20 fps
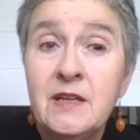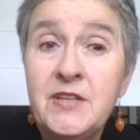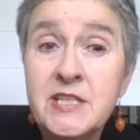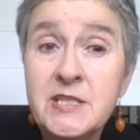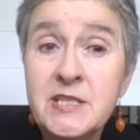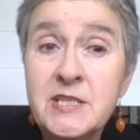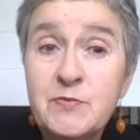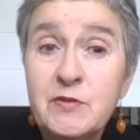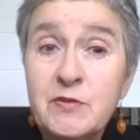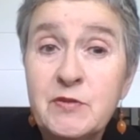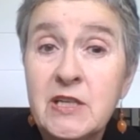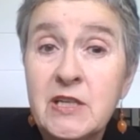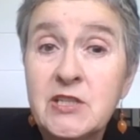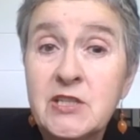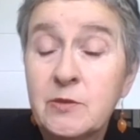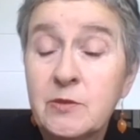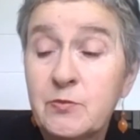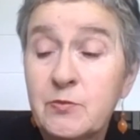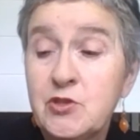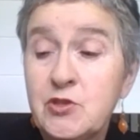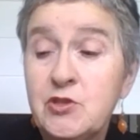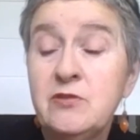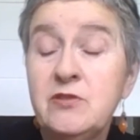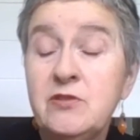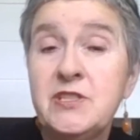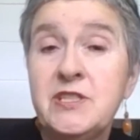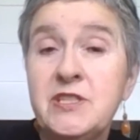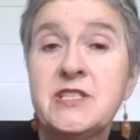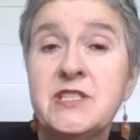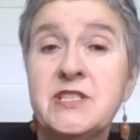This provides
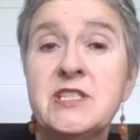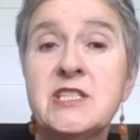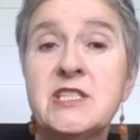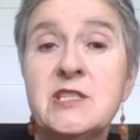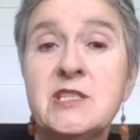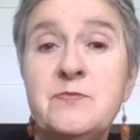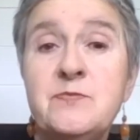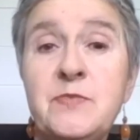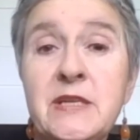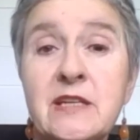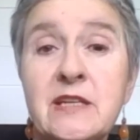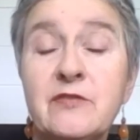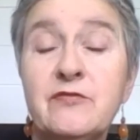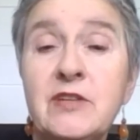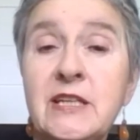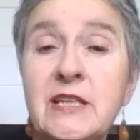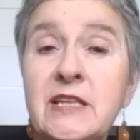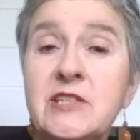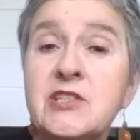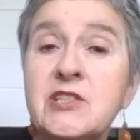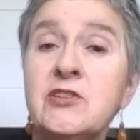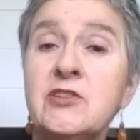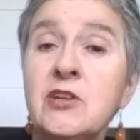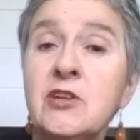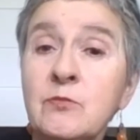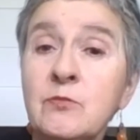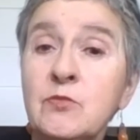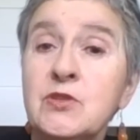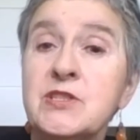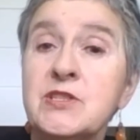opportunities to speak freely to
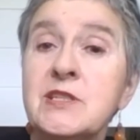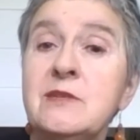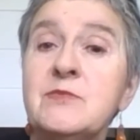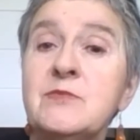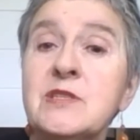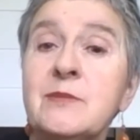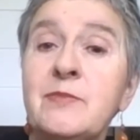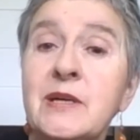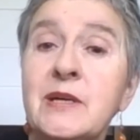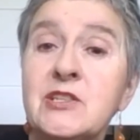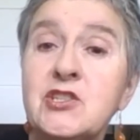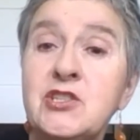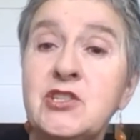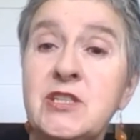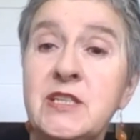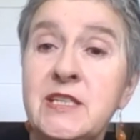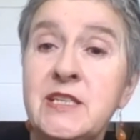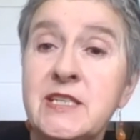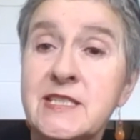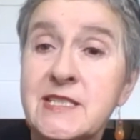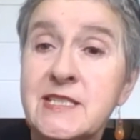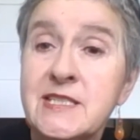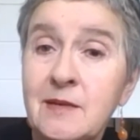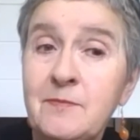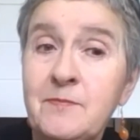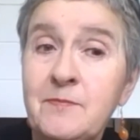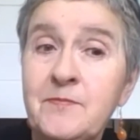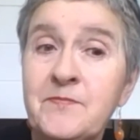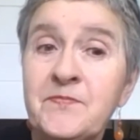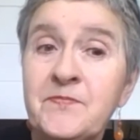non-Muslims about Shia
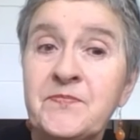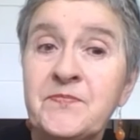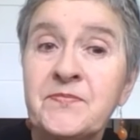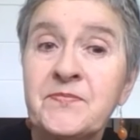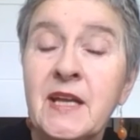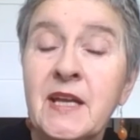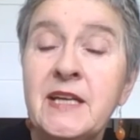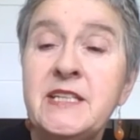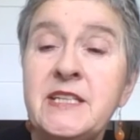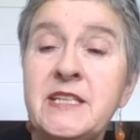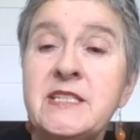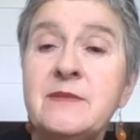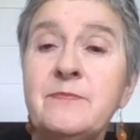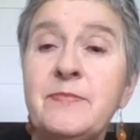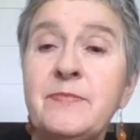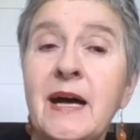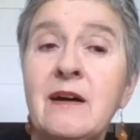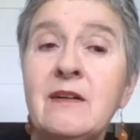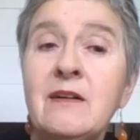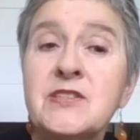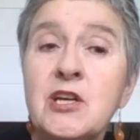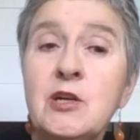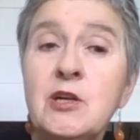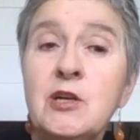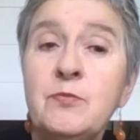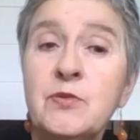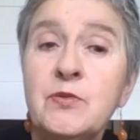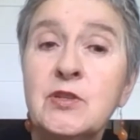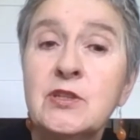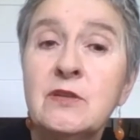Islam, and it empowers
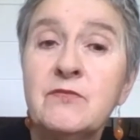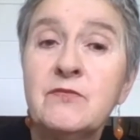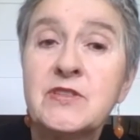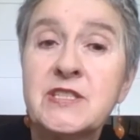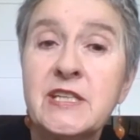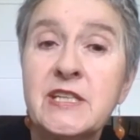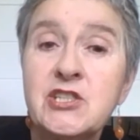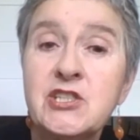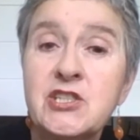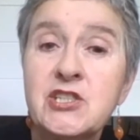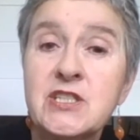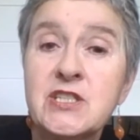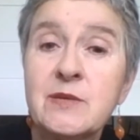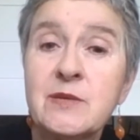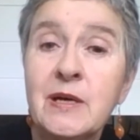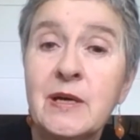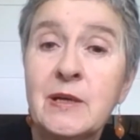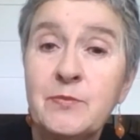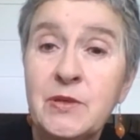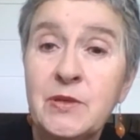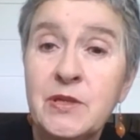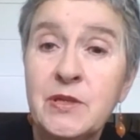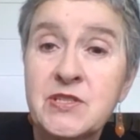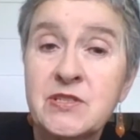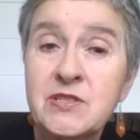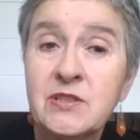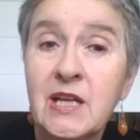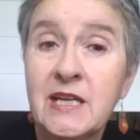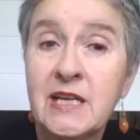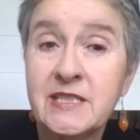open conversations about
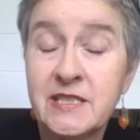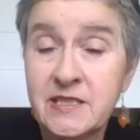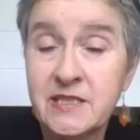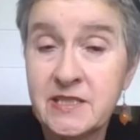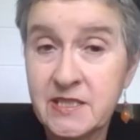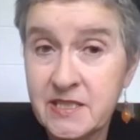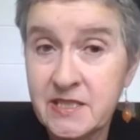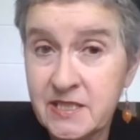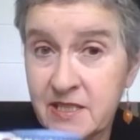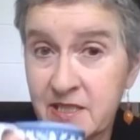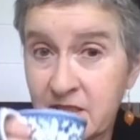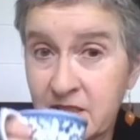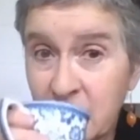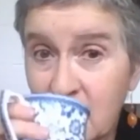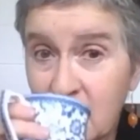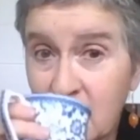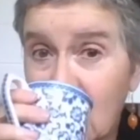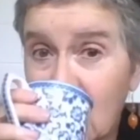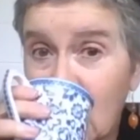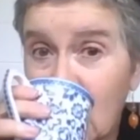personal identity.